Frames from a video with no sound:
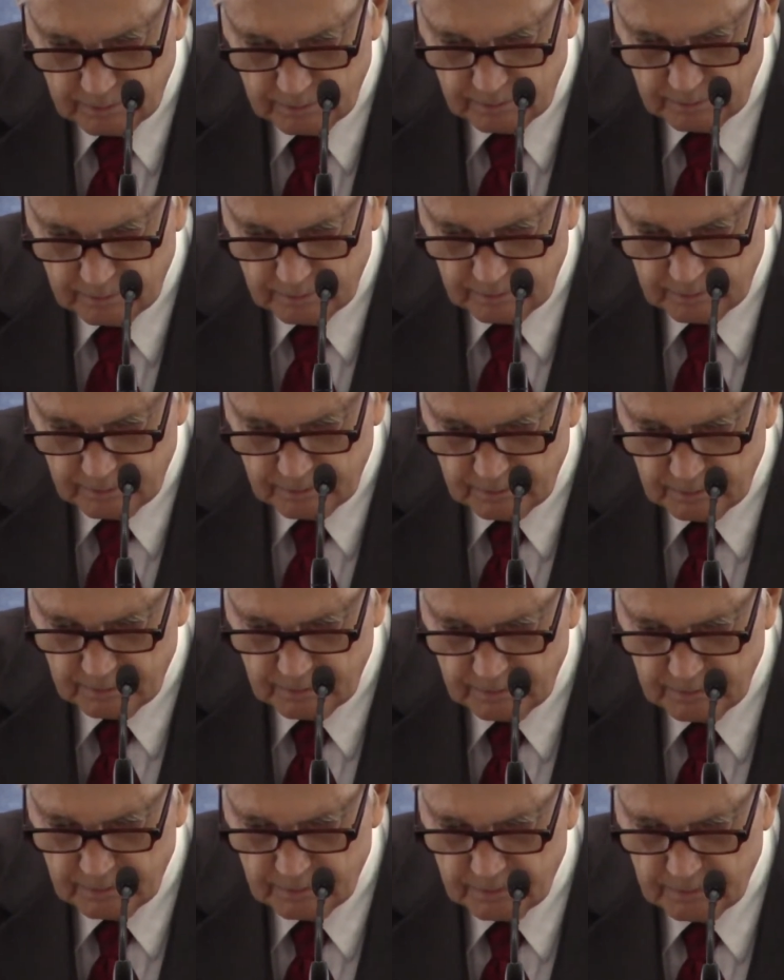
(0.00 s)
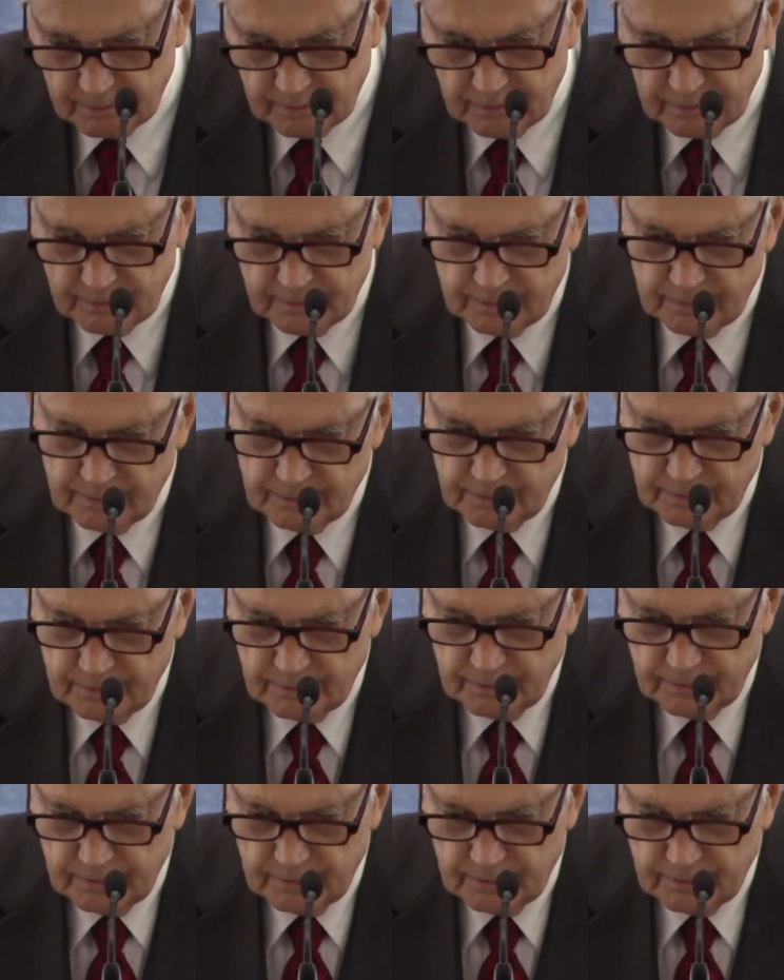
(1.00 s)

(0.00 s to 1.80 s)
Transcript: (silence)